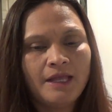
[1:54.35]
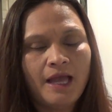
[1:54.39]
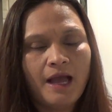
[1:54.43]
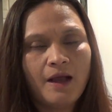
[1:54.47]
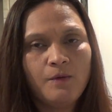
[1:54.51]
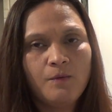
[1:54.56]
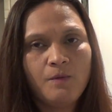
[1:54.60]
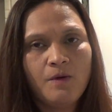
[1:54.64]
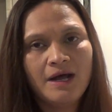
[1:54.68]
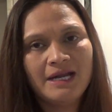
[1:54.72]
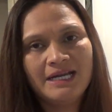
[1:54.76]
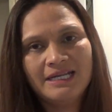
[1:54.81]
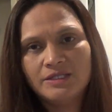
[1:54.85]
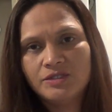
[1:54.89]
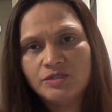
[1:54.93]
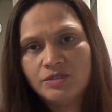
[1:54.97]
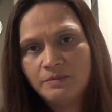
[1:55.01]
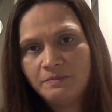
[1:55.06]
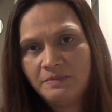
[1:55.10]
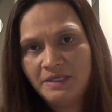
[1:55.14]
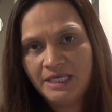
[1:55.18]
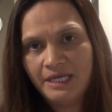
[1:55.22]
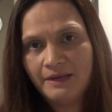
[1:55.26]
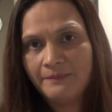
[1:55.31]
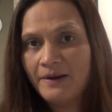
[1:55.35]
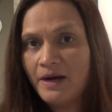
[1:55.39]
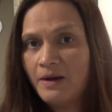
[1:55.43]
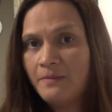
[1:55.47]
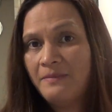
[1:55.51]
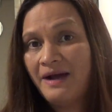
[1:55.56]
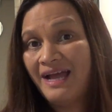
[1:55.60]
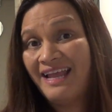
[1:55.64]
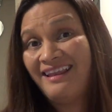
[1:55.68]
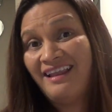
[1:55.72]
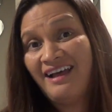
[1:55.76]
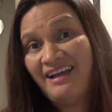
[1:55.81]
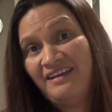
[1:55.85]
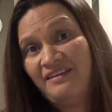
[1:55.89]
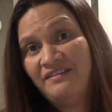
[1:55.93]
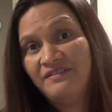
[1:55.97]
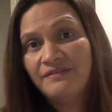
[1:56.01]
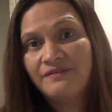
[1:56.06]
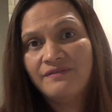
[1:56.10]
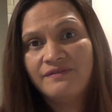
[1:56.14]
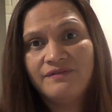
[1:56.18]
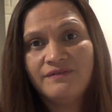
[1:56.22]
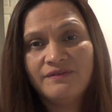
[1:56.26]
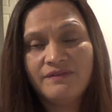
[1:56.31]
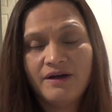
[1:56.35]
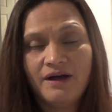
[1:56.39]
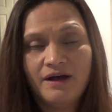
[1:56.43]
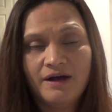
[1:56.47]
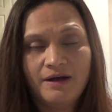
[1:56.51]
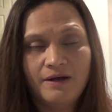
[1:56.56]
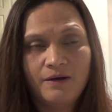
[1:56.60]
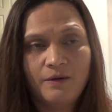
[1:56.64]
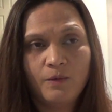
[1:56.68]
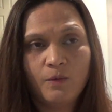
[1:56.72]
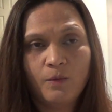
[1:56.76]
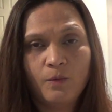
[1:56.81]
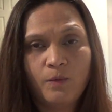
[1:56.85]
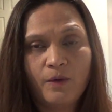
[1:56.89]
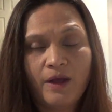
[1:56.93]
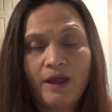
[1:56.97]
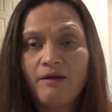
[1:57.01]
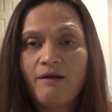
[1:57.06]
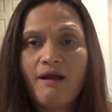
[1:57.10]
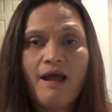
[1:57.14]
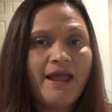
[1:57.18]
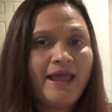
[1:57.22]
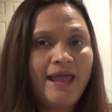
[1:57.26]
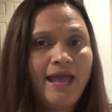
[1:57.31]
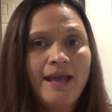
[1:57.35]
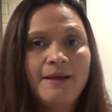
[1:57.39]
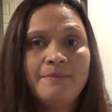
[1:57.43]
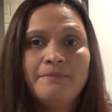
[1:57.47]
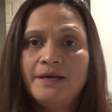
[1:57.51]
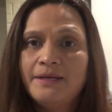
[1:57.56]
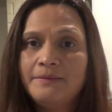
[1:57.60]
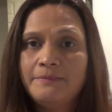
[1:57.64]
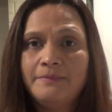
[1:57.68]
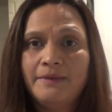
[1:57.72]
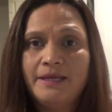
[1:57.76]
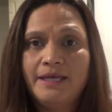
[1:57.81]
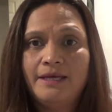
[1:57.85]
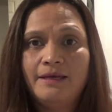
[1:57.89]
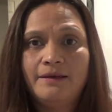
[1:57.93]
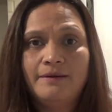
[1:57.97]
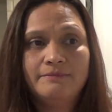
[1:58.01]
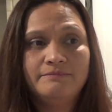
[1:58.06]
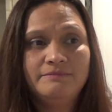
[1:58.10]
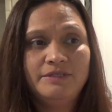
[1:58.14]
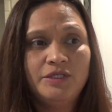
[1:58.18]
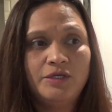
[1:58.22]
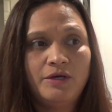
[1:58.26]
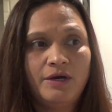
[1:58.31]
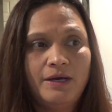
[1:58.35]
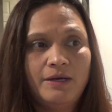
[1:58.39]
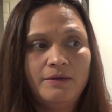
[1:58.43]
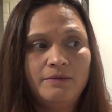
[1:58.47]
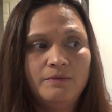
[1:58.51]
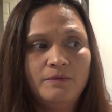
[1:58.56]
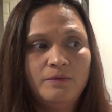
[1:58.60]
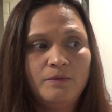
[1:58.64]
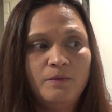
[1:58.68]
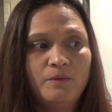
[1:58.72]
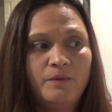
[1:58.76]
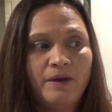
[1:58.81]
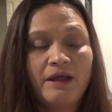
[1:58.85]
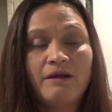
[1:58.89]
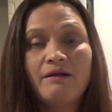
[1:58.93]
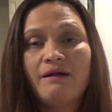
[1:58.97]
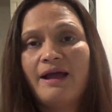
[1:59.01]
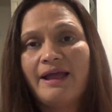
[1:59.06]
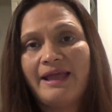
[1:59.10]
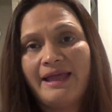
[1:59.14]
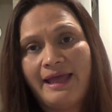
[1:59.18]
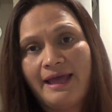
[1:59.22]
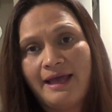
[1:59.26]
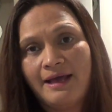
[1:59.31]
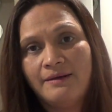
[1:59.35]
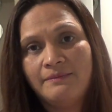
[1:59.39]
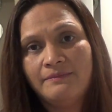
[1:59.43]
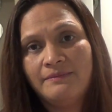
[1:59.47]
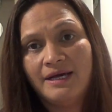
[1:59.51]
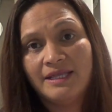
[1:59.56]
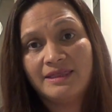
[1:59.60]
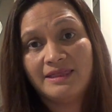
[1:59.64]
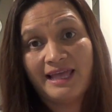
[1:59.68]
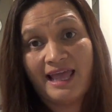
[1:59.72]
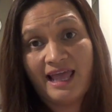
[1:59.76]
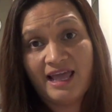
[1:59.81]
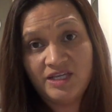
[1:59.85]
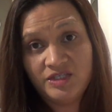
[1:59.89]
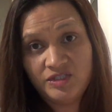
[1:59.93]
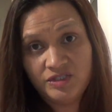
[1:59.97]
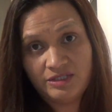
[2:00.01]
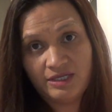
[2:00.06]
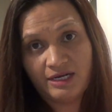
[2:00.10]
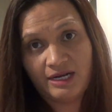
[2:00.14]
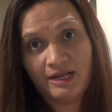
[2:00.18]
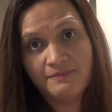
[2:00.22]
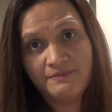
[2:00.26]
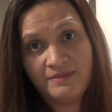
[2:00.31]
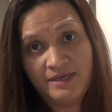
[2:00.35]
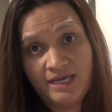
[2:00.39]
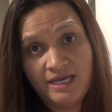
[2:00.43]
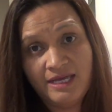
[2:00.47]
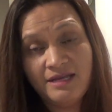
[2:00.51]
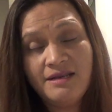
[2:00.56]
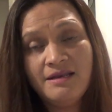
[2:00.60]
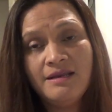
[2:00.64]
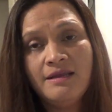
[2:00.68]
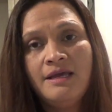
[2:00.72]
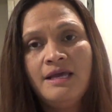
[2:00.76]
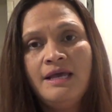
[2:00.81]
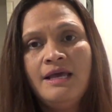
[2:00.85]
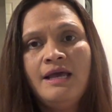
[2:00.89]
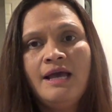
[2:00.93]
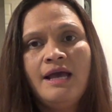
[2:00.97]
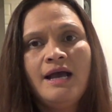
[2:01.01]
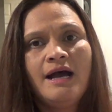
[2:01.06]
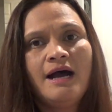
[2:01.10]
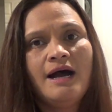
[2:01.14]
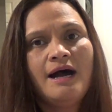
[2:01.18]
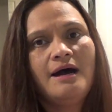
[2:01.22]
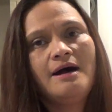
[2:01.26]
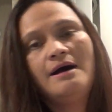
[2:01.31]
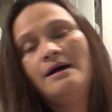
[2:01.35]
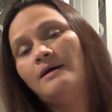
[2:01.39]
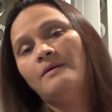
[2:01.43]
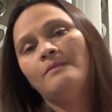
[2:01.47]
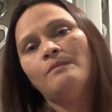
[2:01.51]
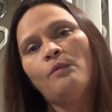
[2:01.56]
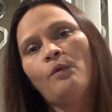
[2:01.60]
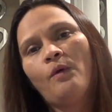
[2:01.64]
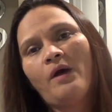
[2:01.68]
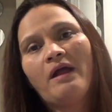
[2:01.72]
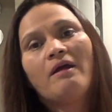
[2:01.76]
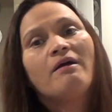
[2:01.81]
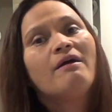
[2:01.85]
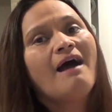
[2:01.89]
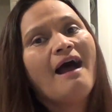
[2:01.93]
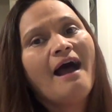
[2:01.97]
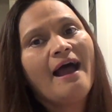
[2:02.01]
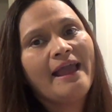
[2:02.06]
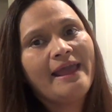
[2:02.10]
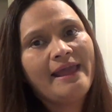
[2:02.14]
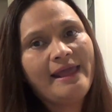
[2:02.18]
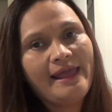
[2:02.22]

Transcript: I want it to be about my life, uh, where I am, I'm, uh, you know, where I am at the age that I'm in, um, where I